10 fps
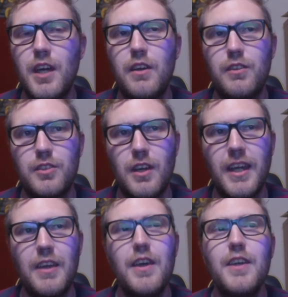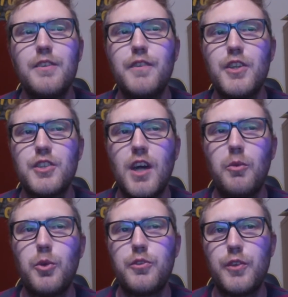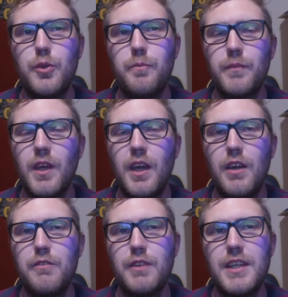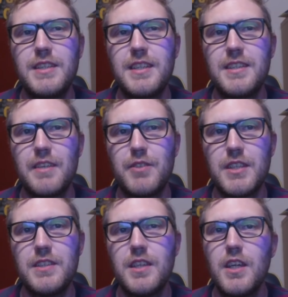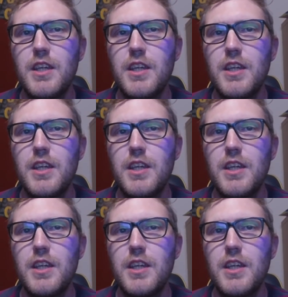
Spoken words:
The first Star Wars film released in the 70s